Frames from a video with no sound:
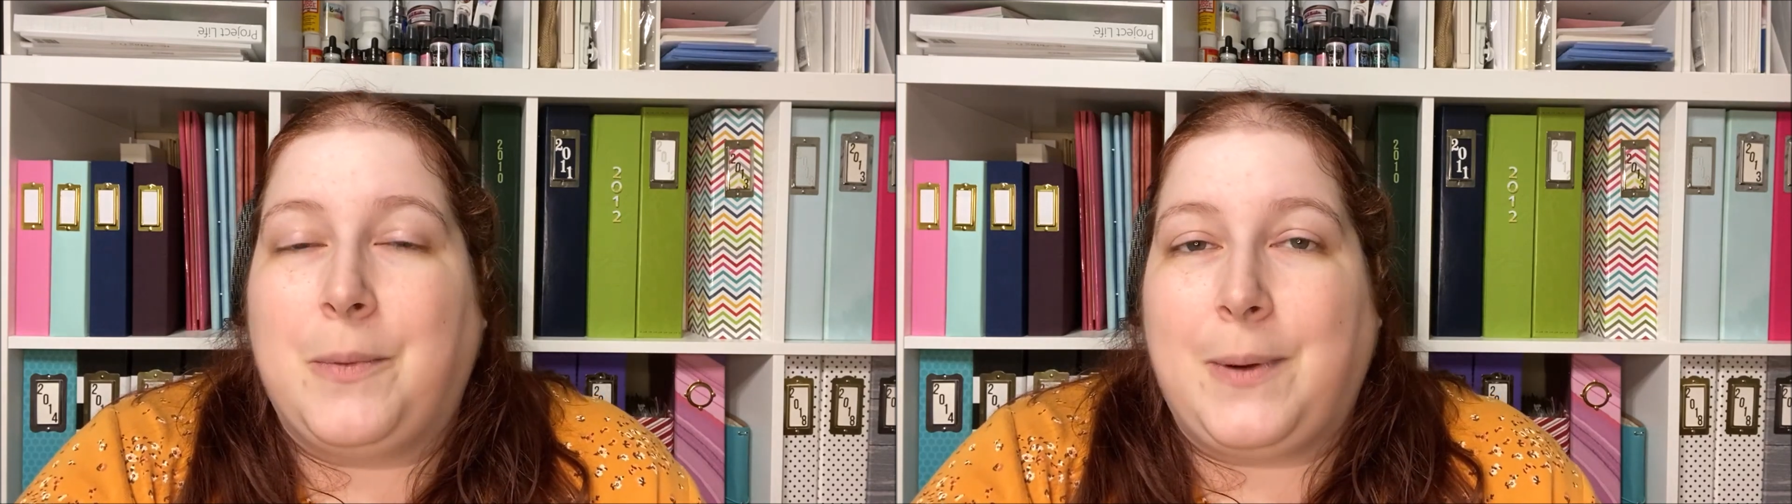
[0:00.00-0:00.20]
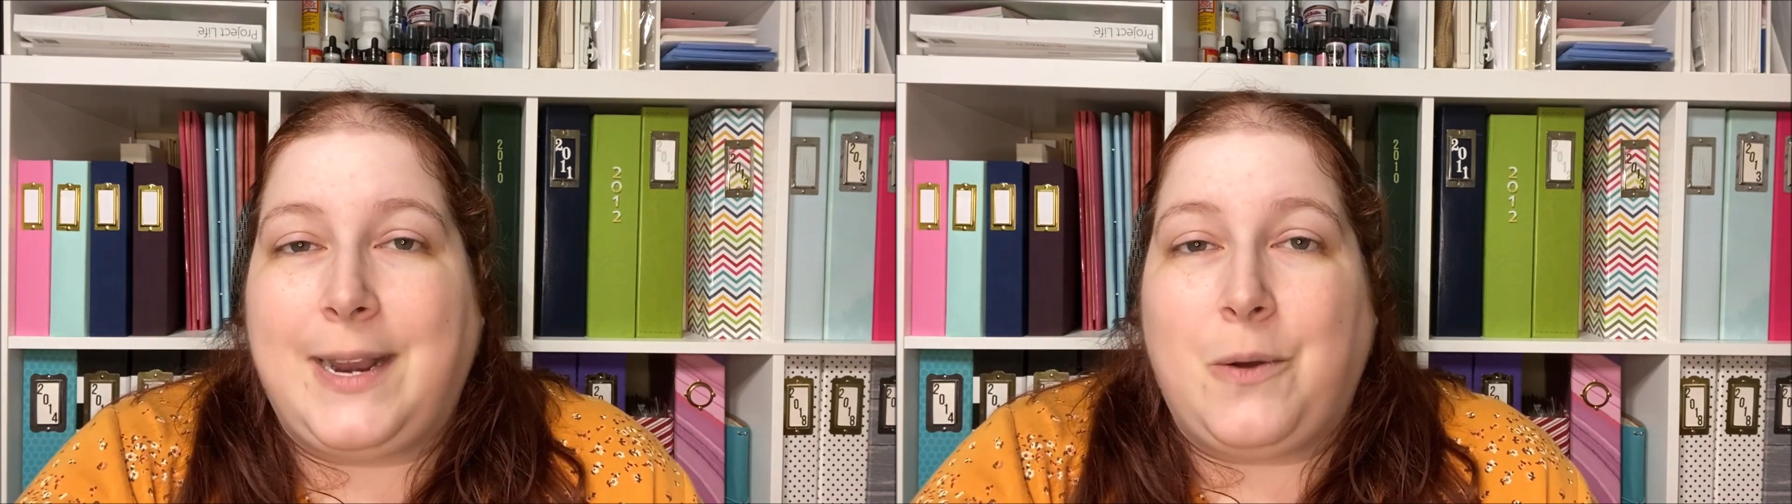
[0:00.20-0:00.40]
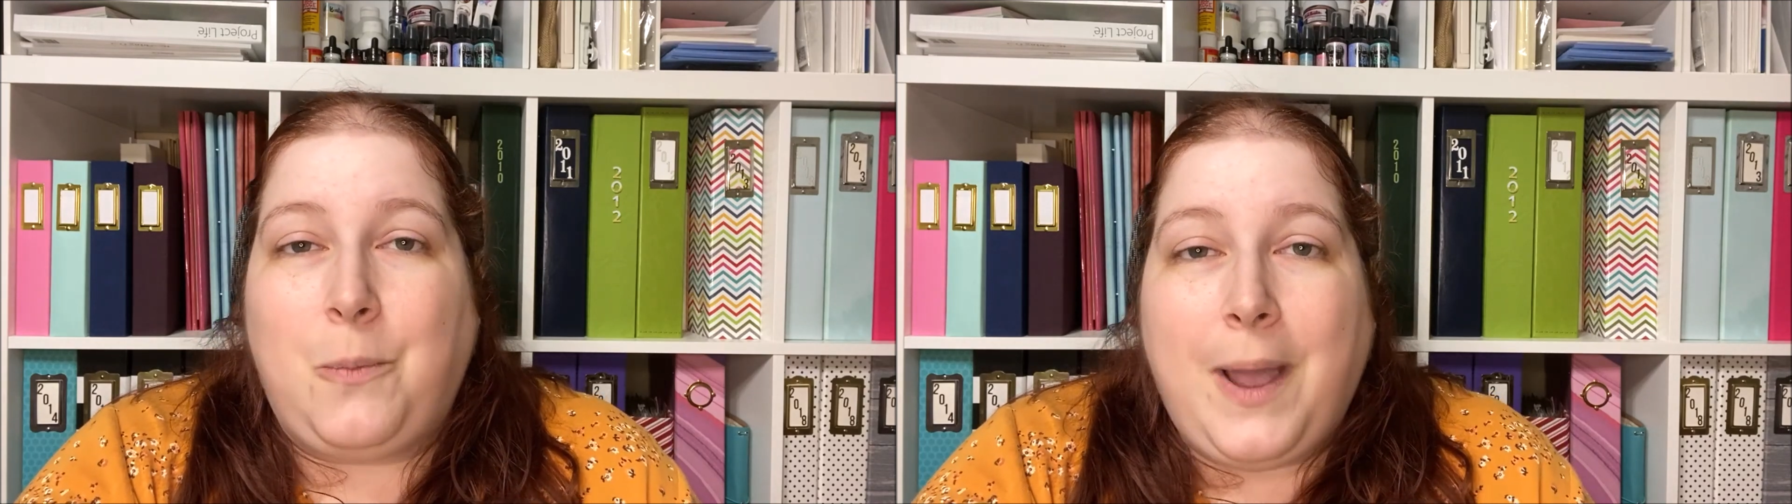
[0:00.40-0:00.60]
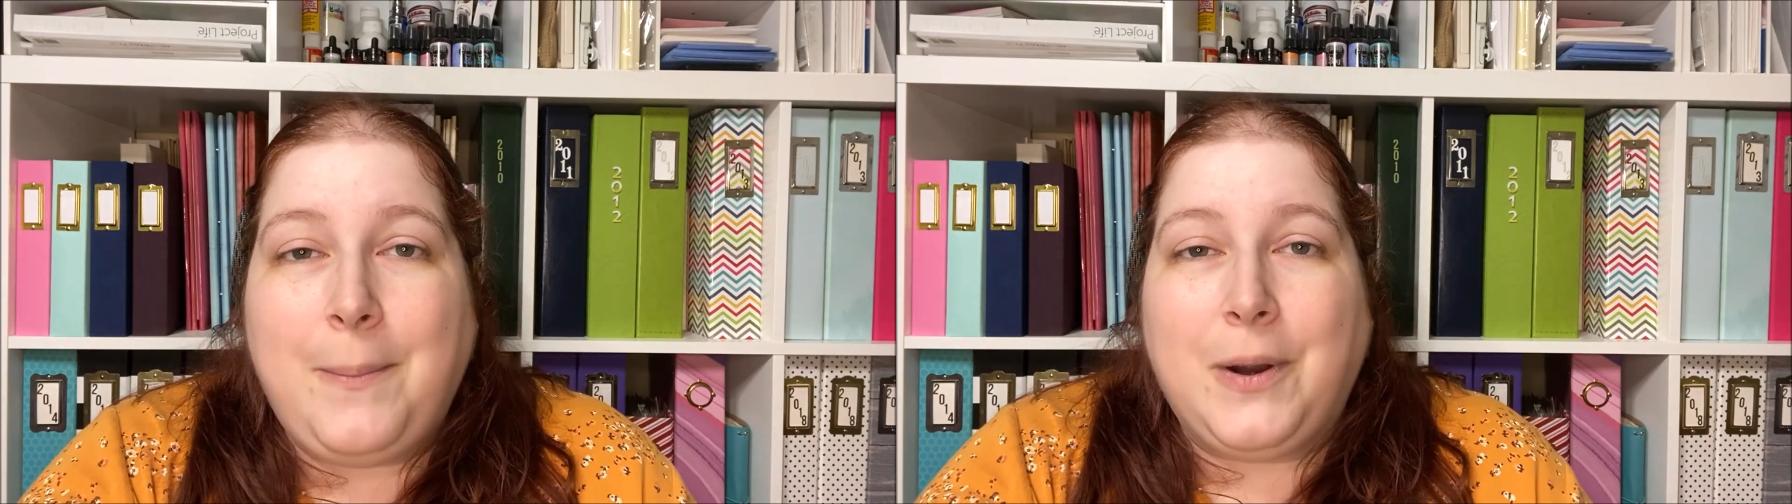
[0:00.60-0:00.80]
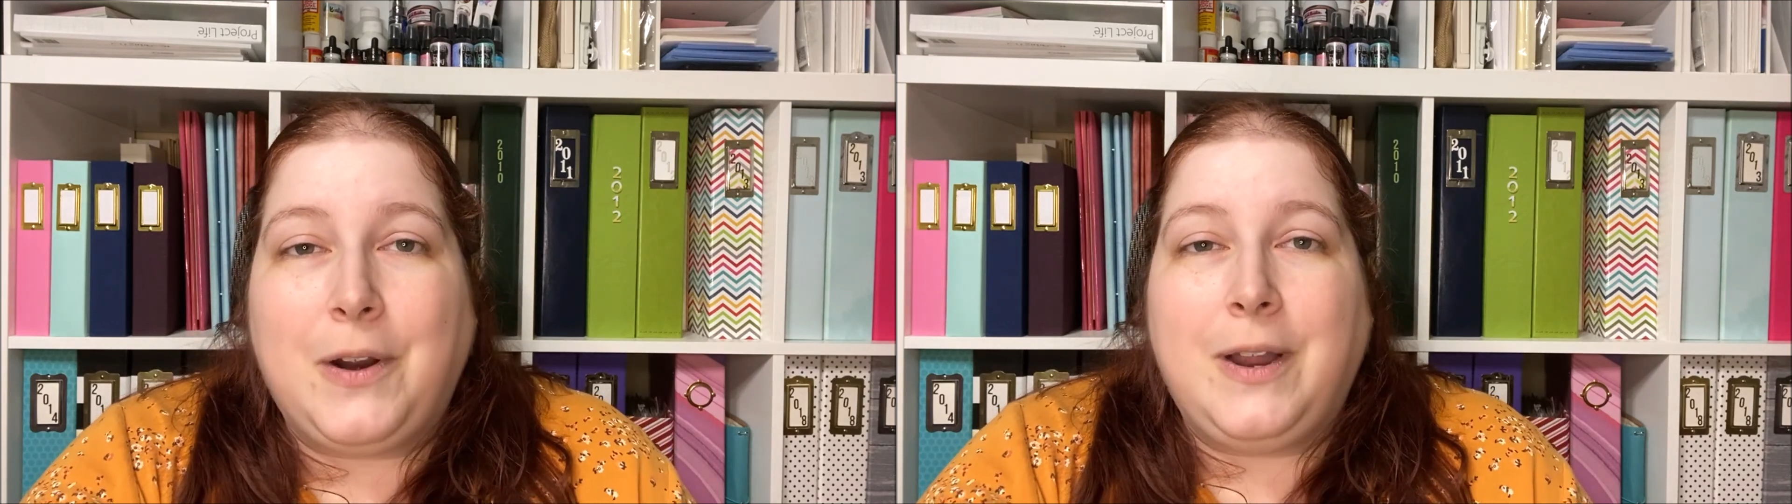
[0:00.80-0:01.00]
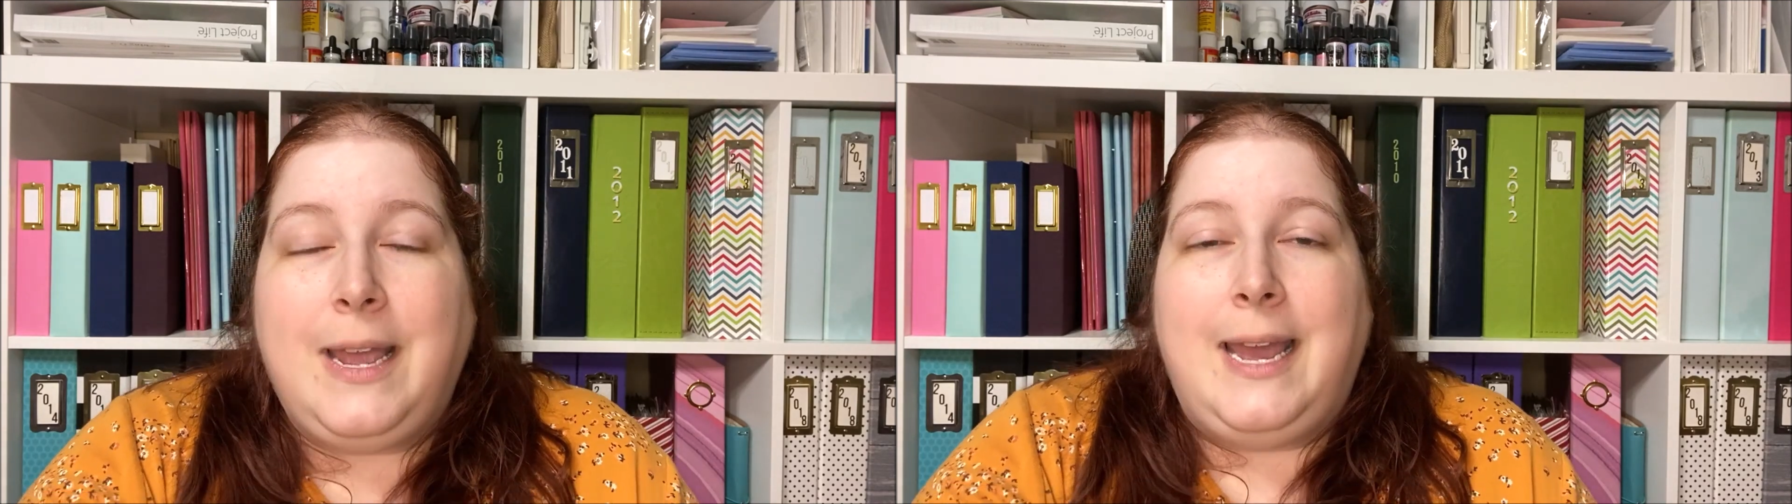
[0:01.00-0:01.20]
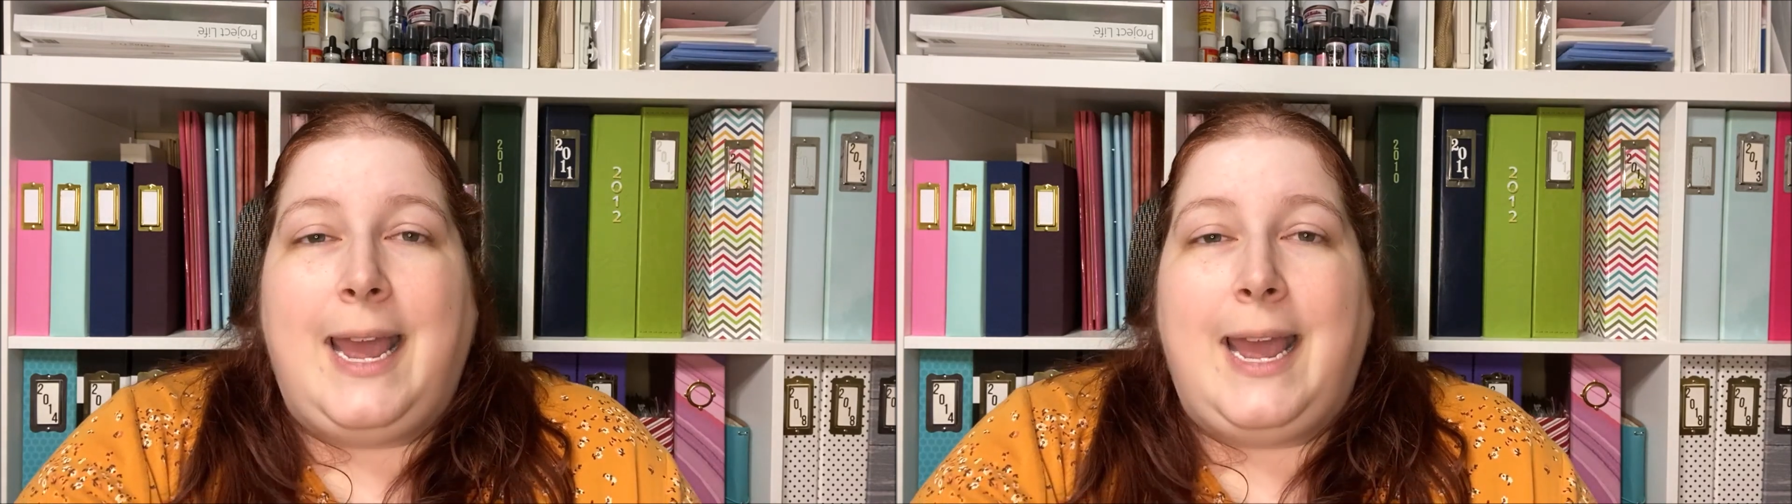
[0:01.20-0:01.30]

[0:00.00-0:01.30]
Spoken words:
Miranda Weber,